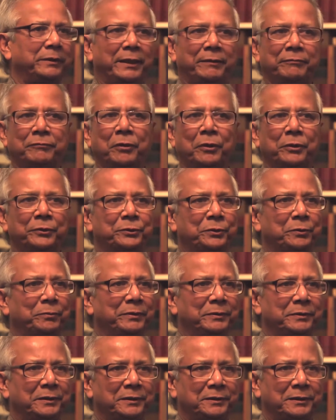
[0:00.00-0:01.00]
they have gone through
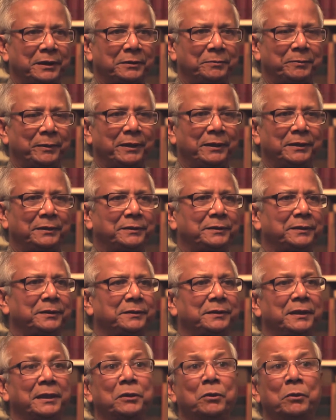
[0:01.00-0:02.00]
business experiences,
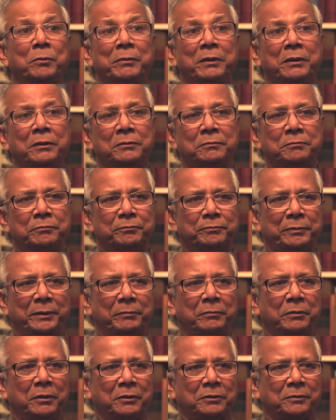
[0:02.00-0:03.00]
they know
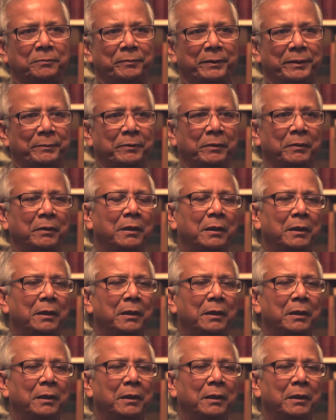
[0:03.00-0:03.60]
a lot of people.